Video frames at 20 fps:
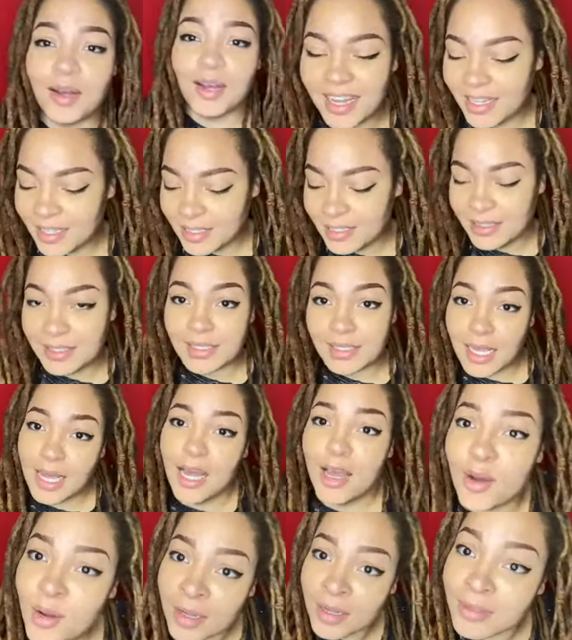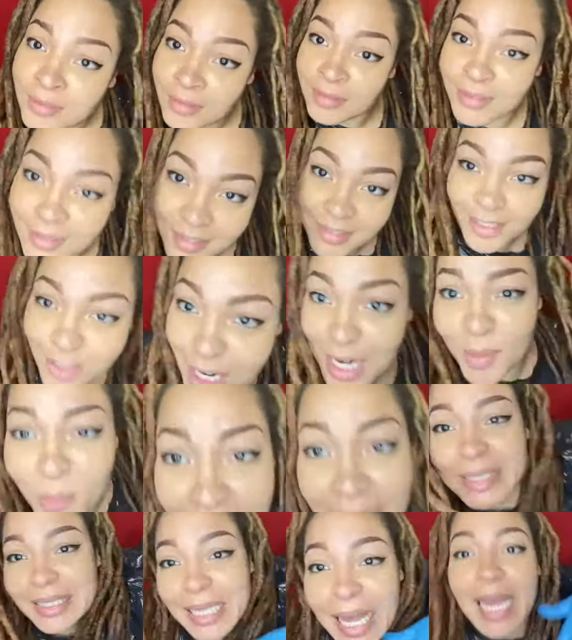6, 7, 8, 9,
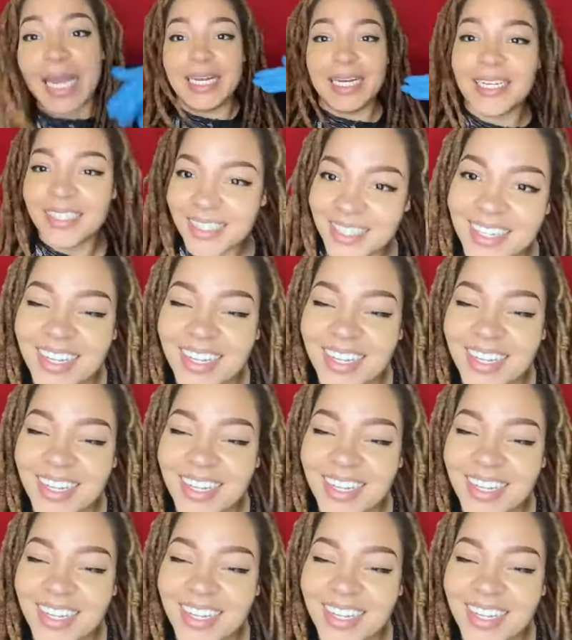10, 9.